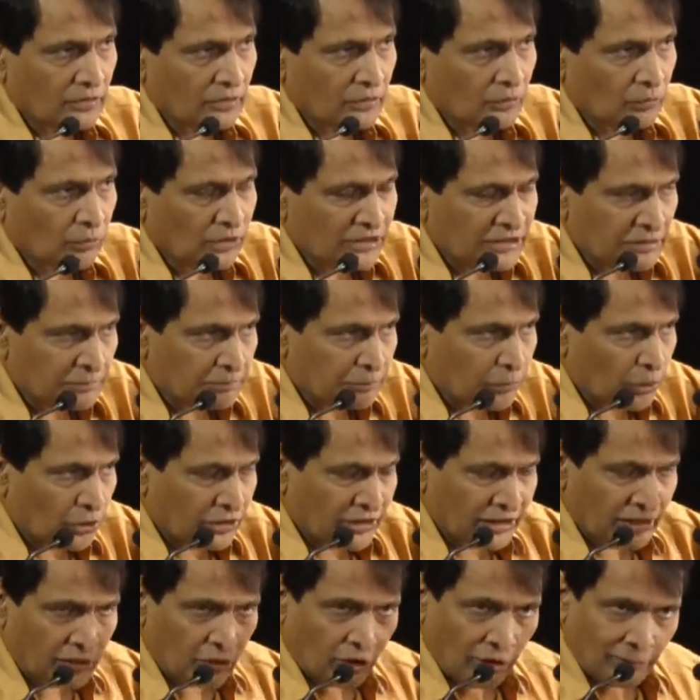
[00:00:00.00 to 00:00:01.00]
was
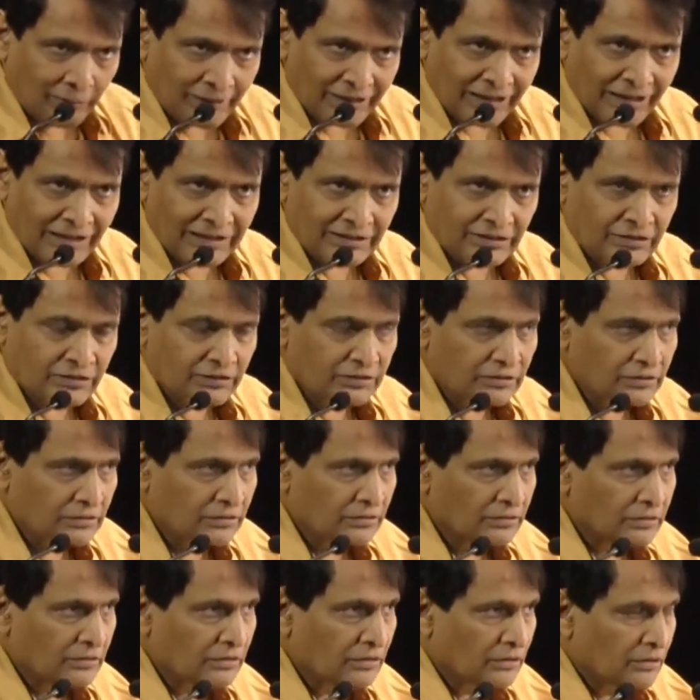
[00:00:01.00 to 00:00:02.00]
importing raw materials.
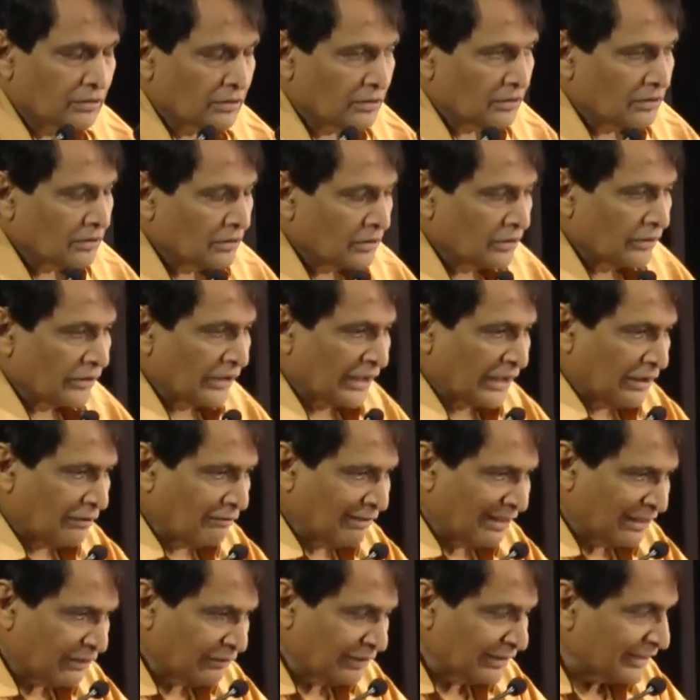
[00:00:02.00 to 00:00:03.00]

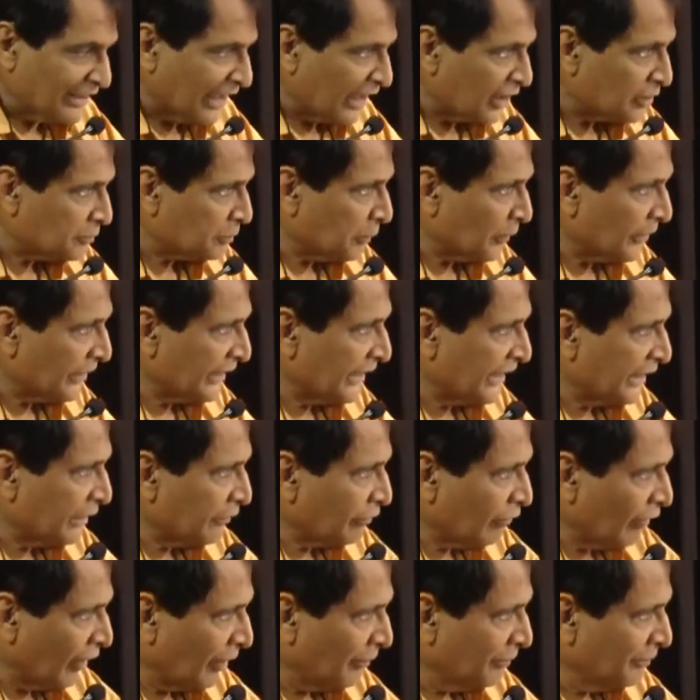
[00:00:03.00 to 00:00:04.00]
Railways were transporting it
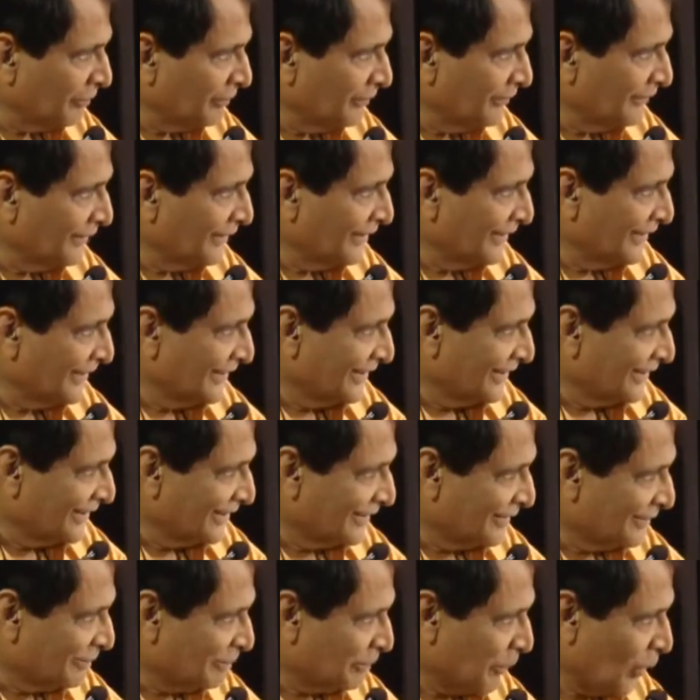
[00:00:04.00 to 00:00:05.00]
from
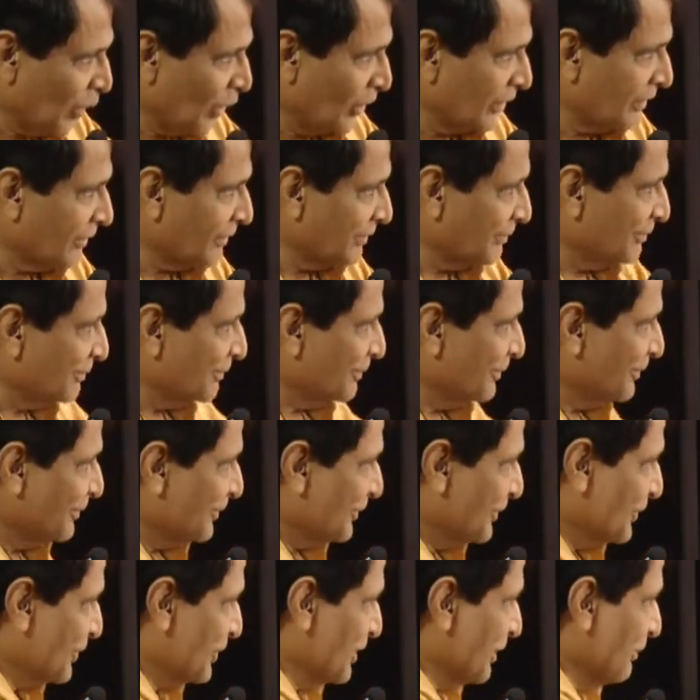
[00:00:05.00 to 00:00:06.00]
port
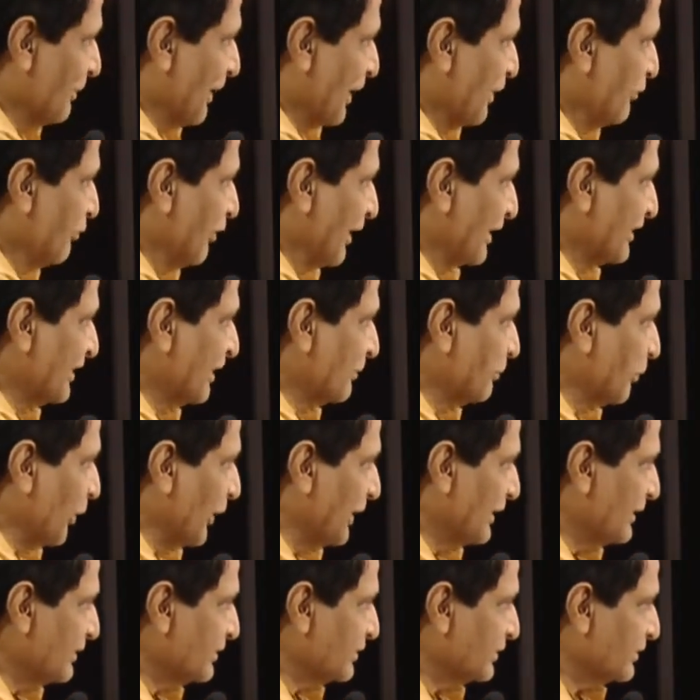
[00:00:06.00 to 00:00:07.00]
to the manufactured
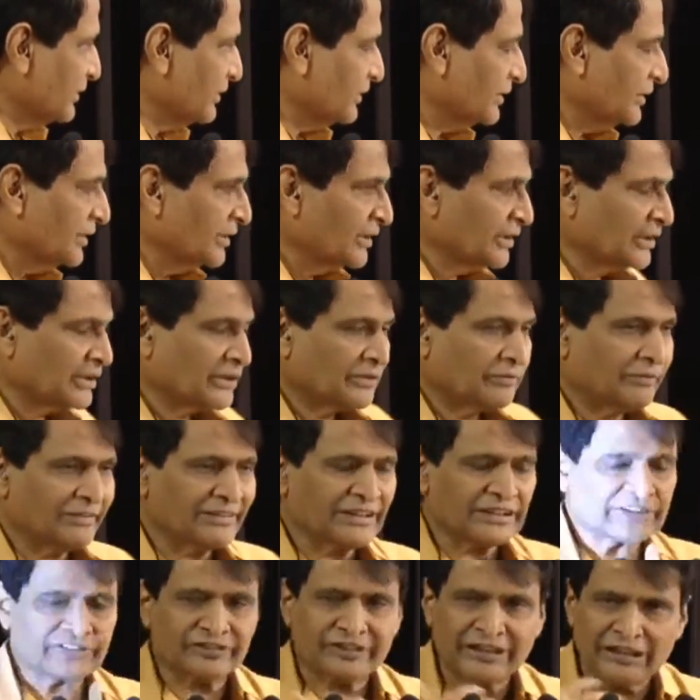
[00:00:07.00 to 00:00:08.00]
points. When
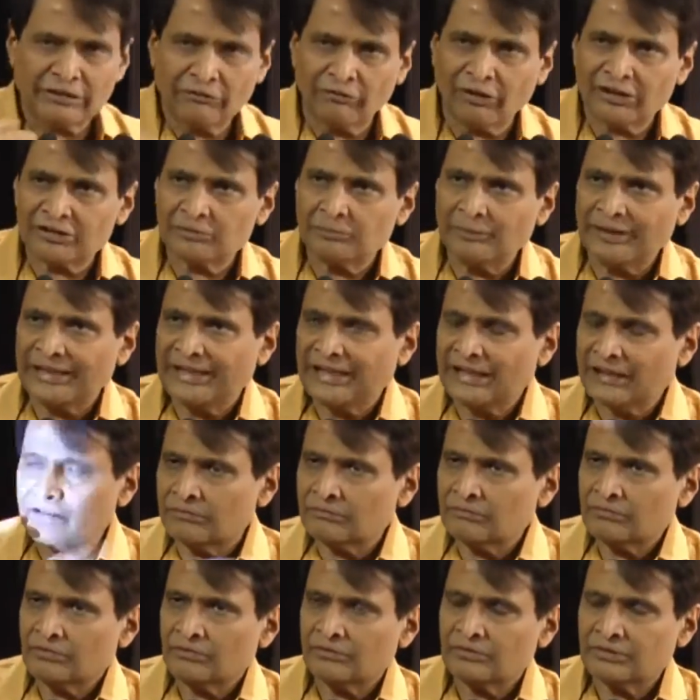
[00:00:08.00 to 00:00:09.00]
the steel was made,
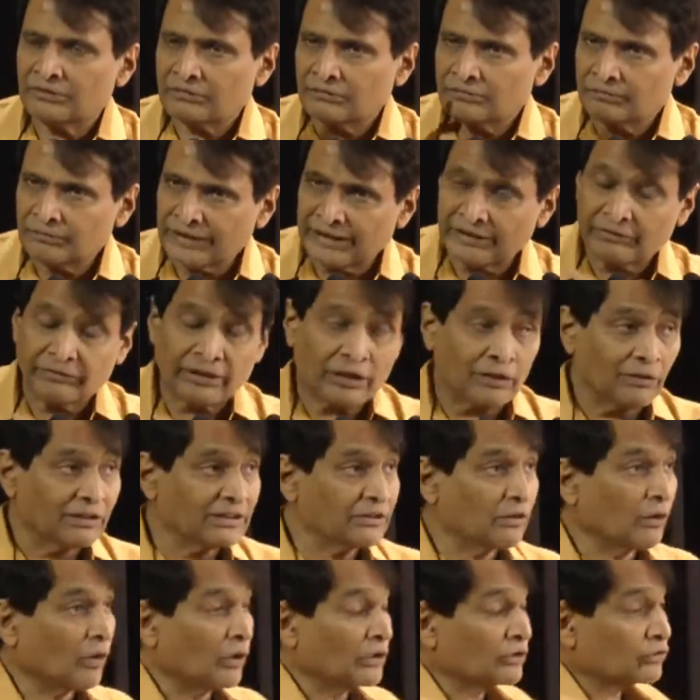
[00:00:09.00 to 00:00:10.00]
then there was
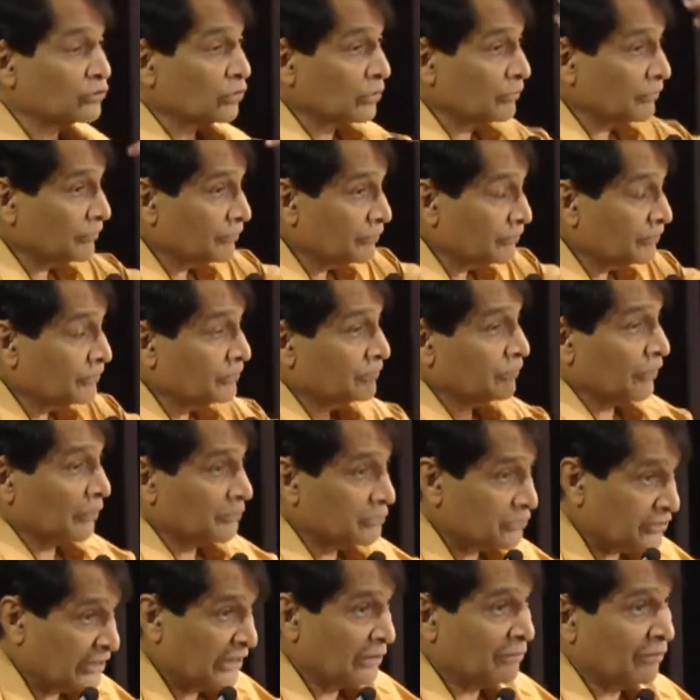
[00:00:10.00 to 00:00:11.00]
also, from
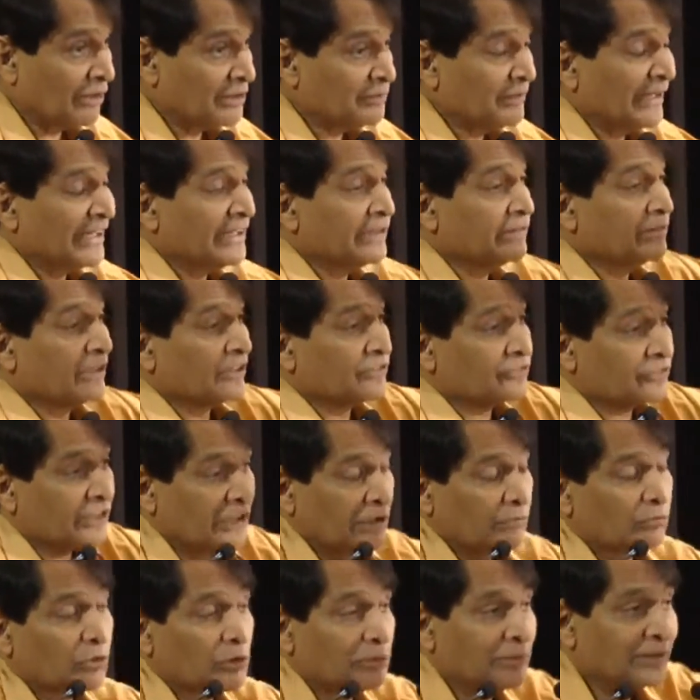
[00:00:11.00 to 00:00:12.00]
steel was made, the
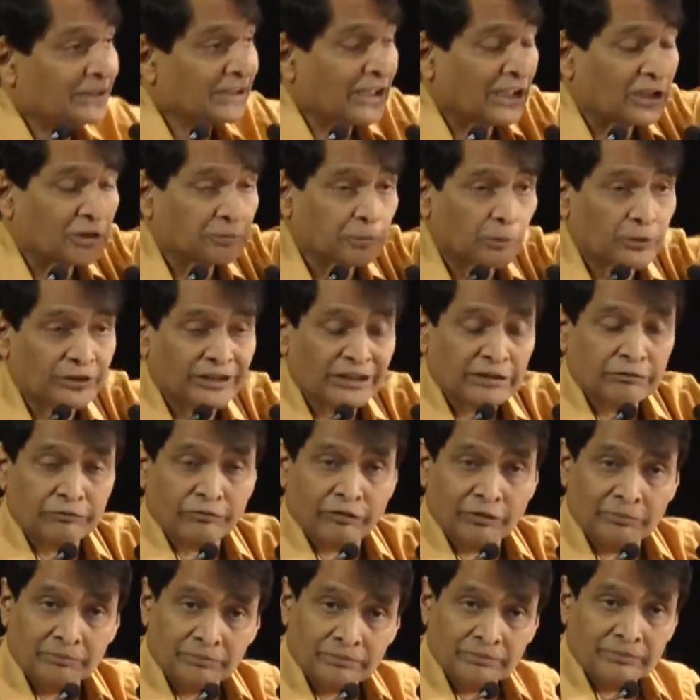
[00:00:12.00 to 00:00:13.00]
steel would be transported
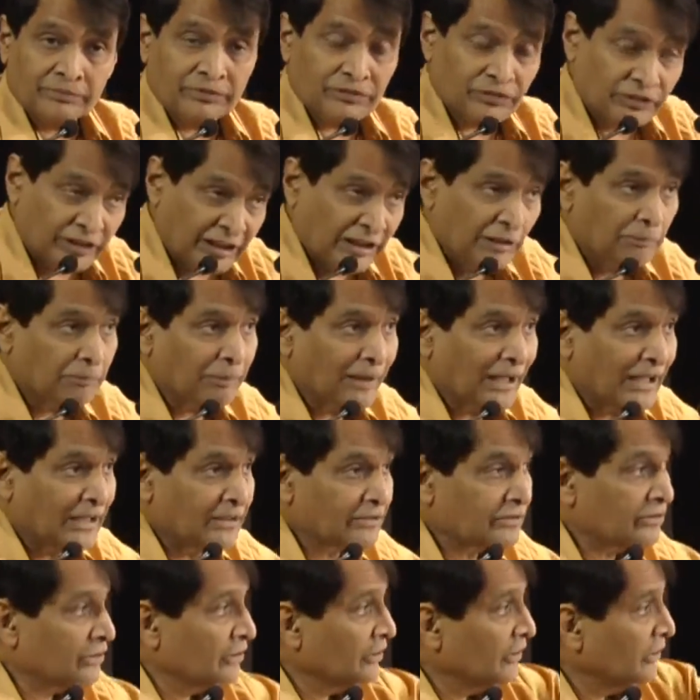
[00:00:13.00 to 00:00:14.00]
from steel
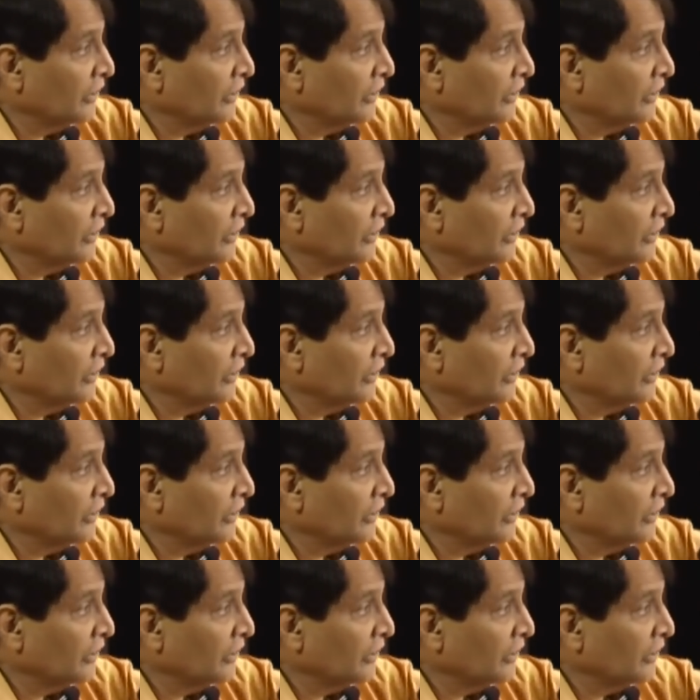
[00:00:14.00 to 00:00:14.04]
plants